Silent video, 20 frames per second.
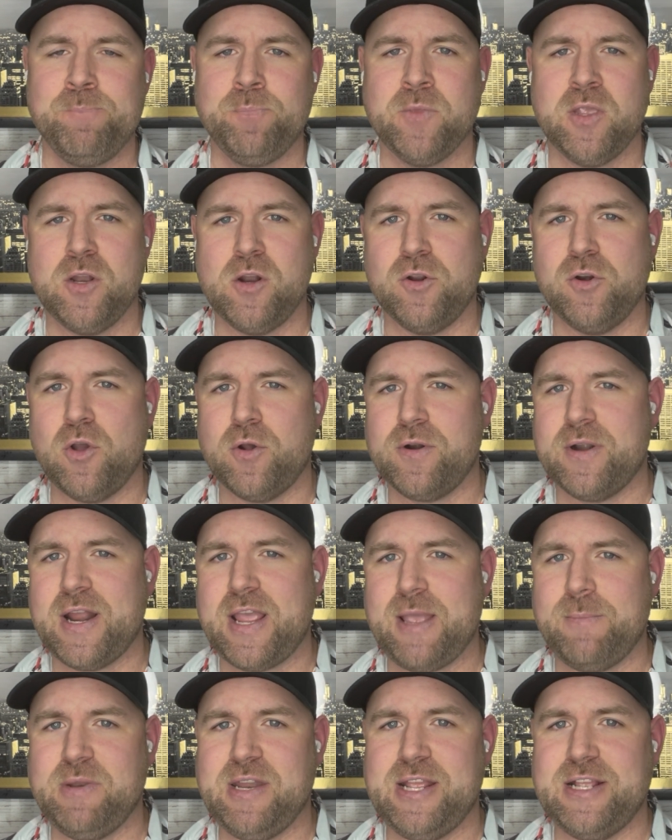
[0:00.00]
You know, Notre
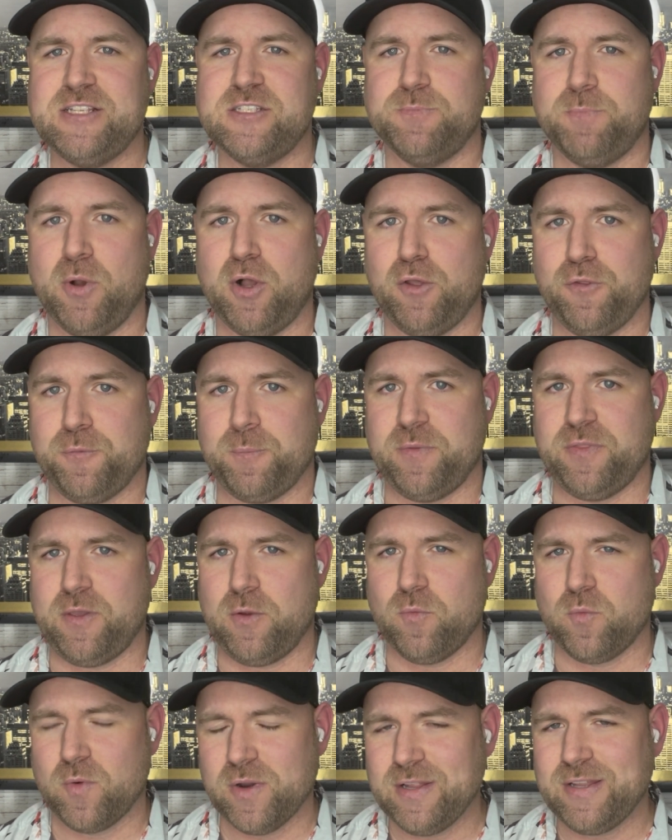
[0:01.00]
Dame needs both, but they
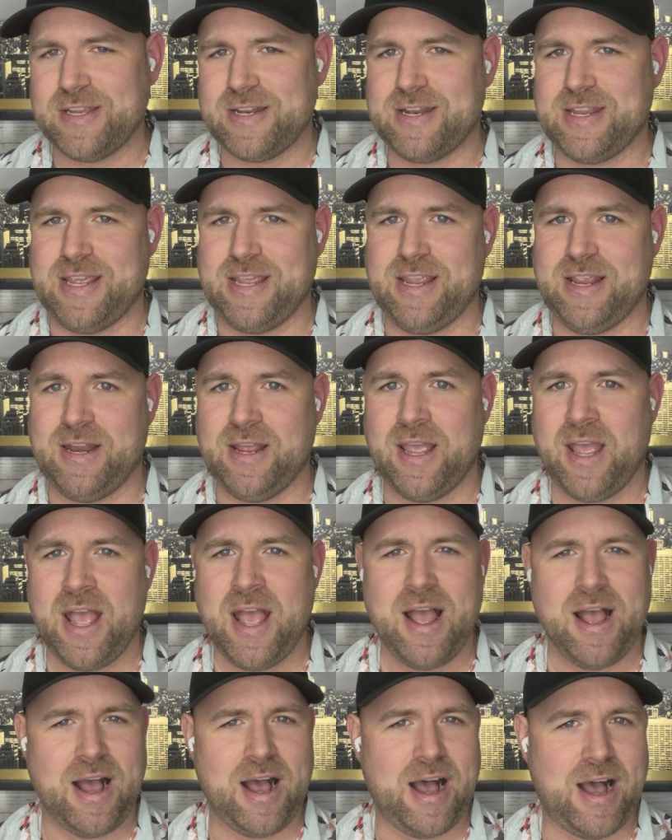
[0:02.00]
really need,
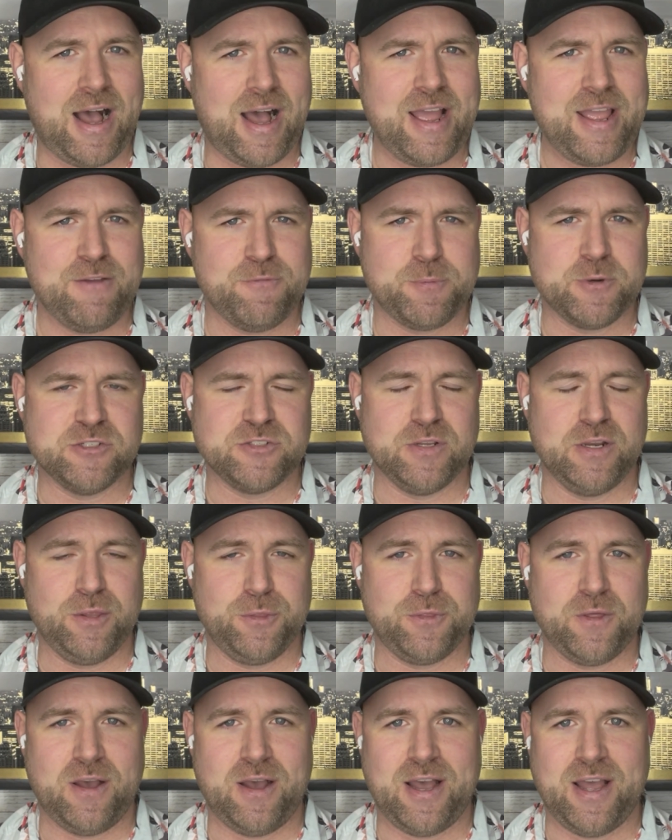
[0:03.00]
I have personally
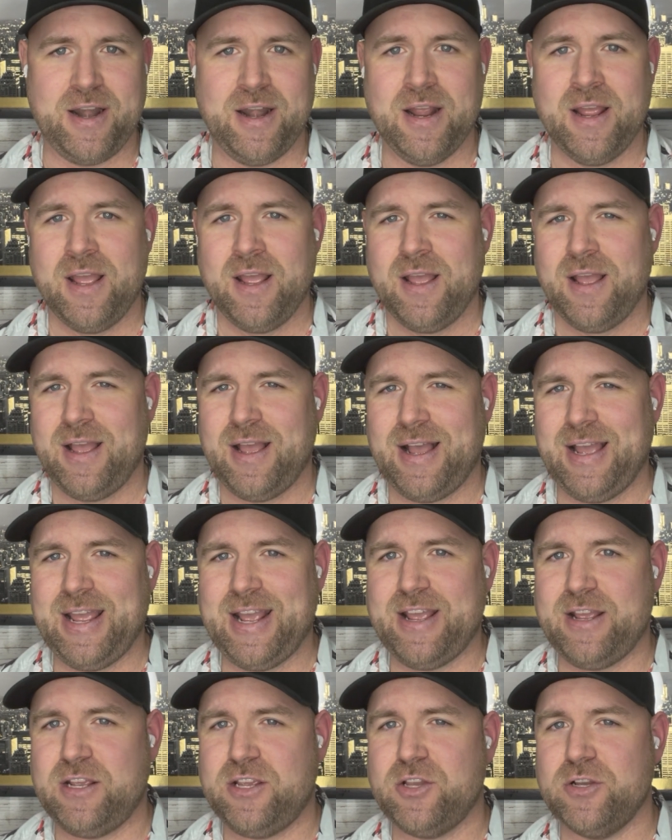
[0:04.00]
thought,
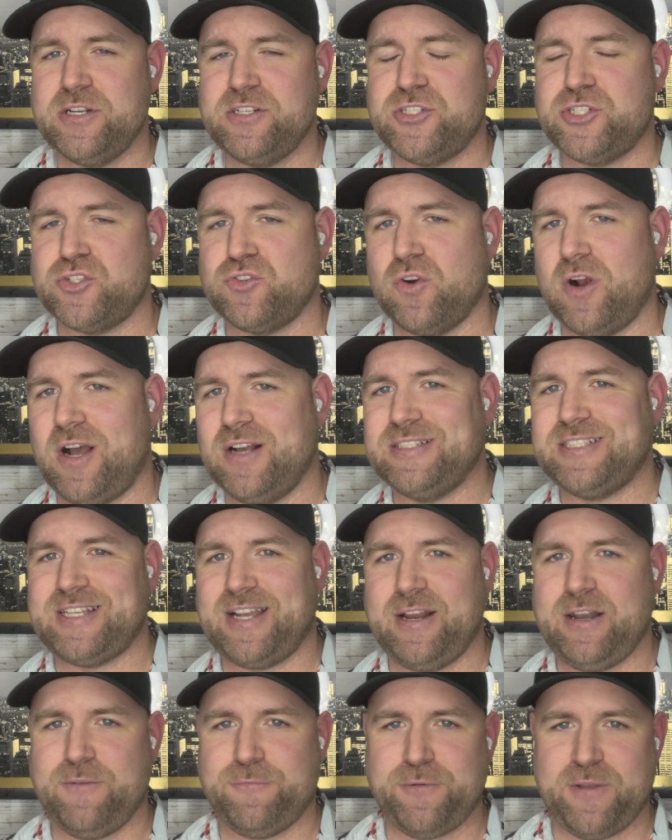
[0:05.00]
a good strong
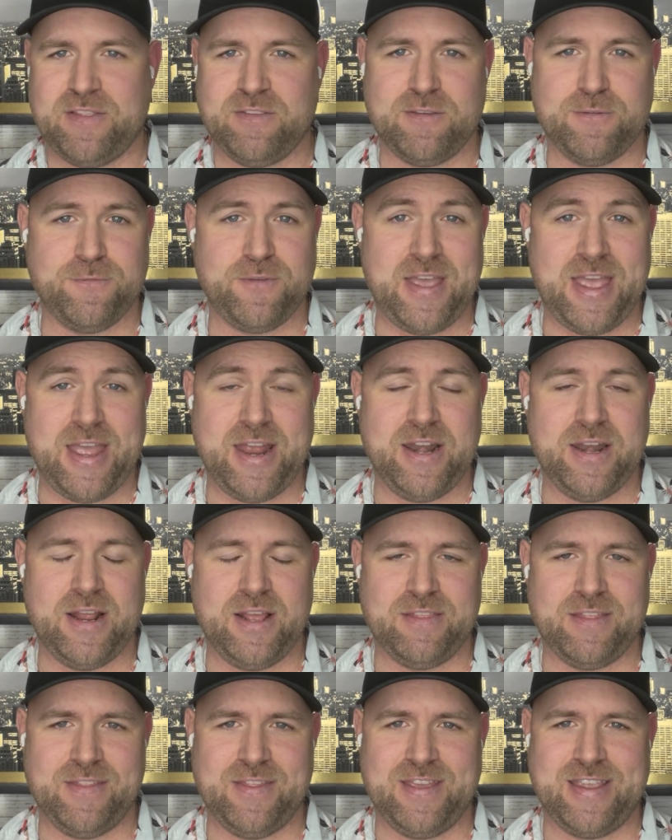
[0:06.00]
side defensive end
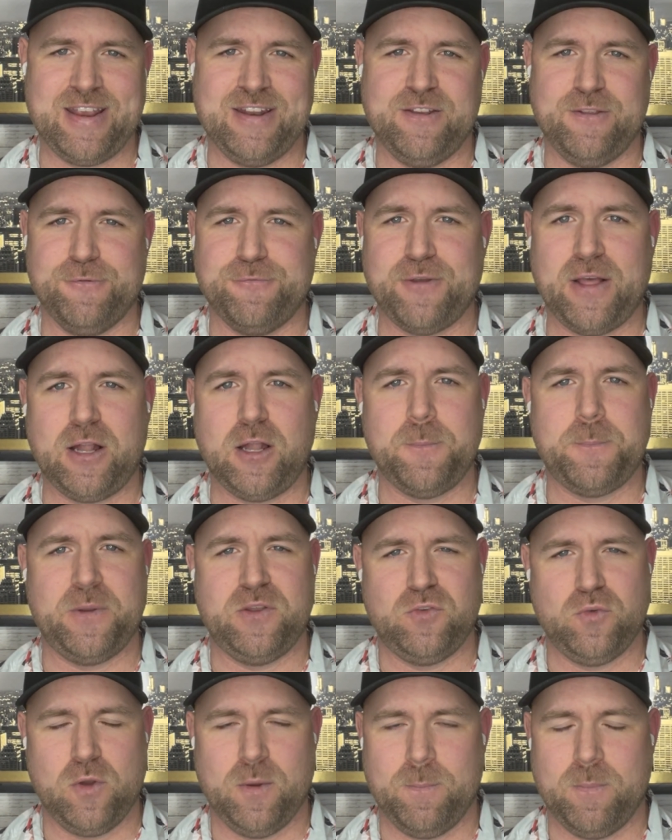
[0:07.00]
that they can develop
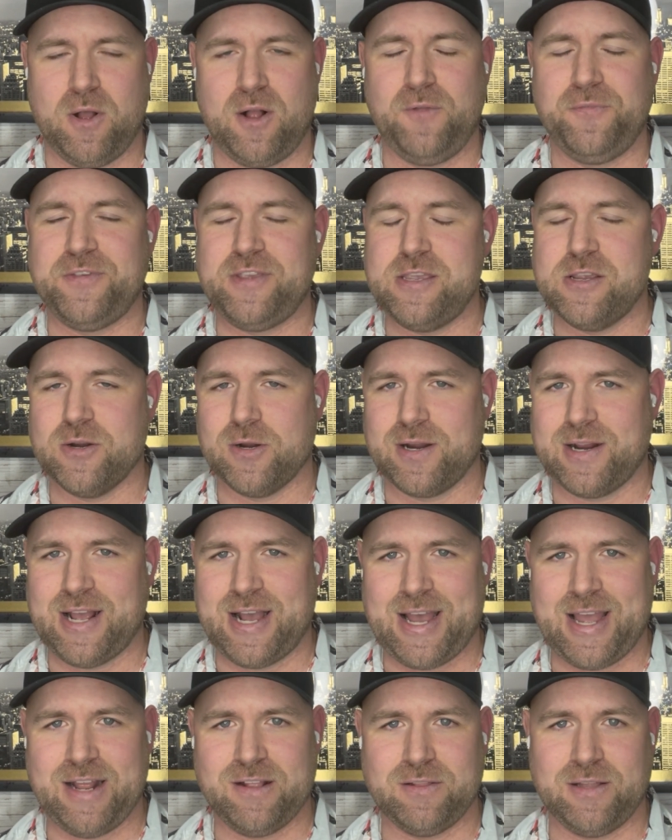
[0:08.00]
into a multi-year
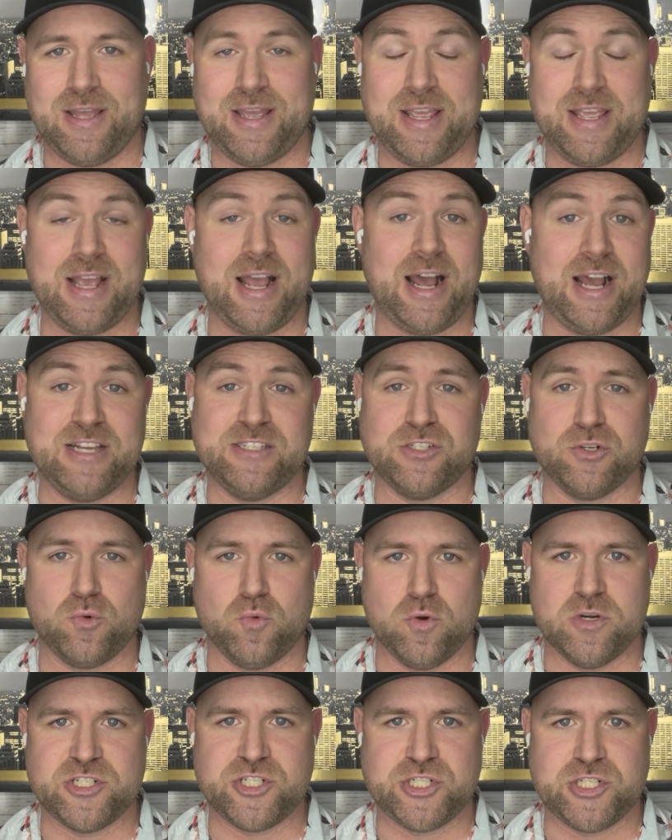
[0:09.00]
guy like Isaac
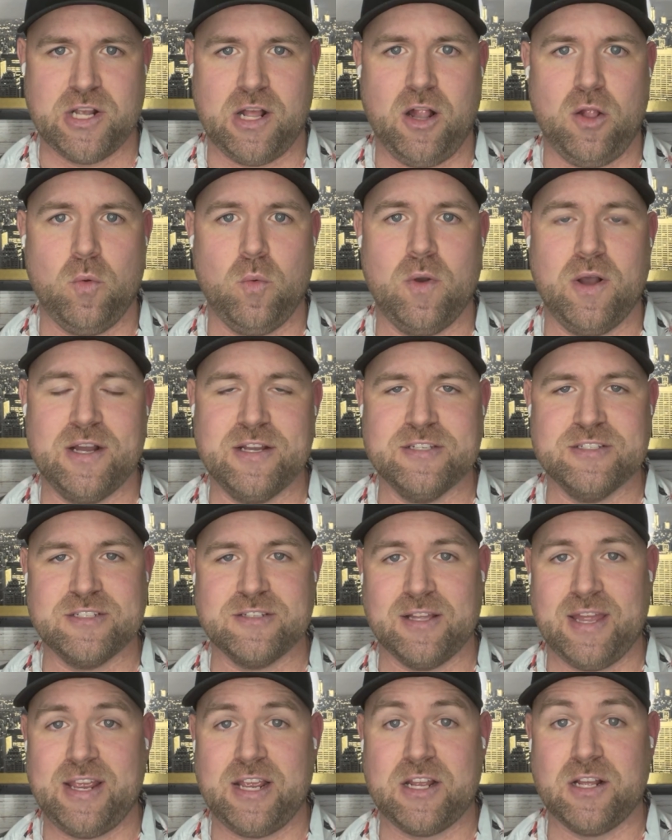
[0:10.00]
Rochelle was,
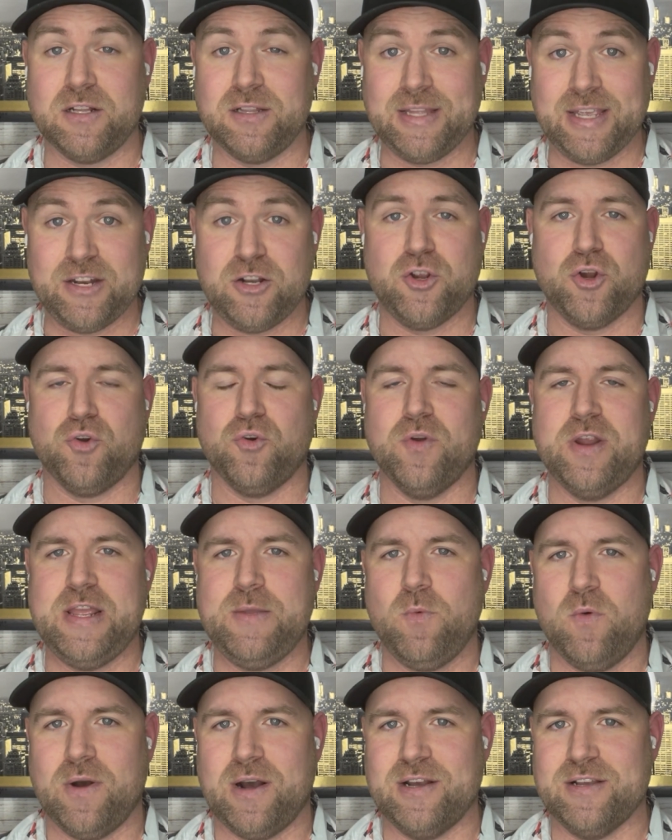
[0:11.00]
like Khalid
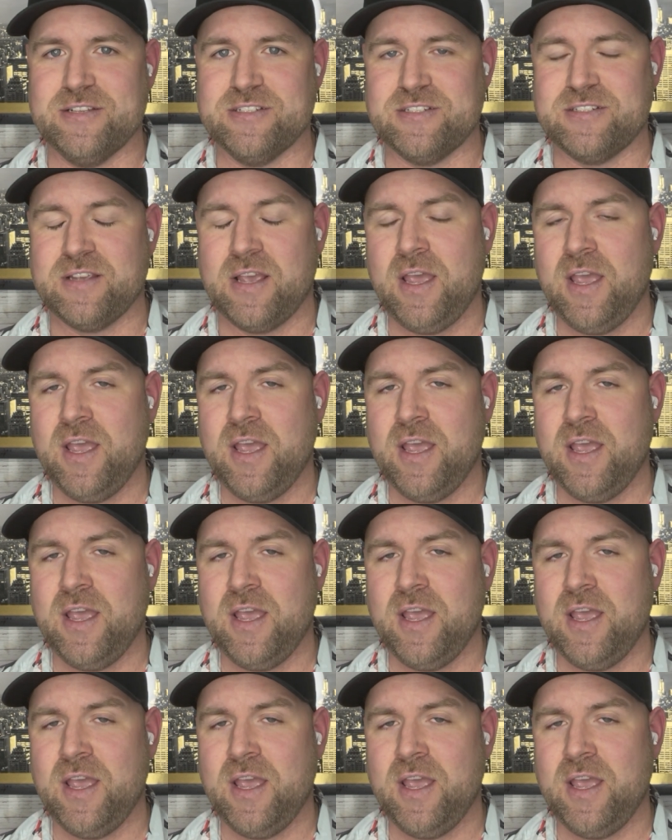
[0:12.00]
Kareem was.